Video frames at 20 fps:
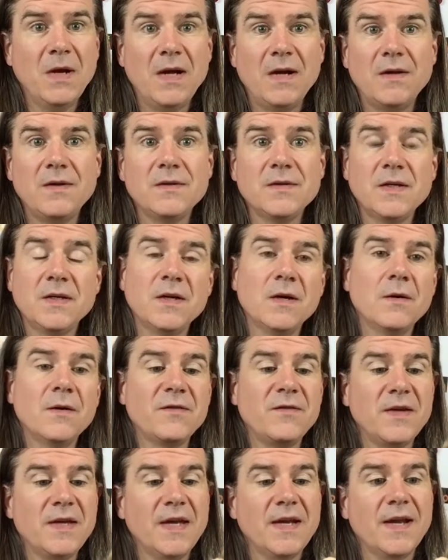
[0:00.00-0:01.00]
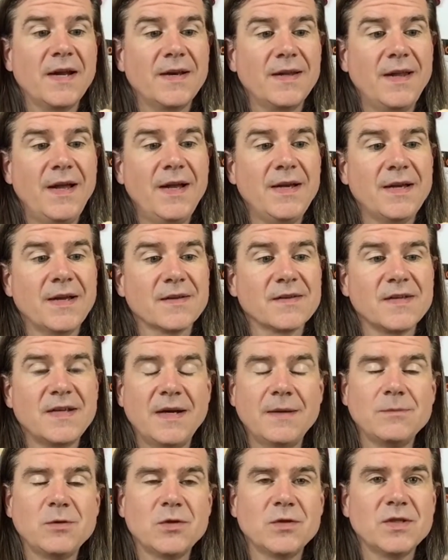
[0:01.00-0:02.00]
Well, you know, if you get out of line next
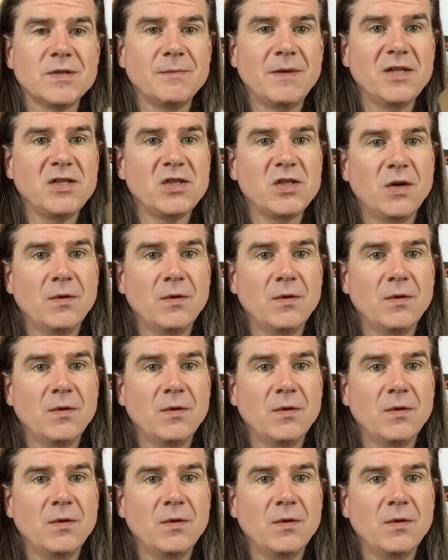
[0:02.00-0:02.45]
time, George might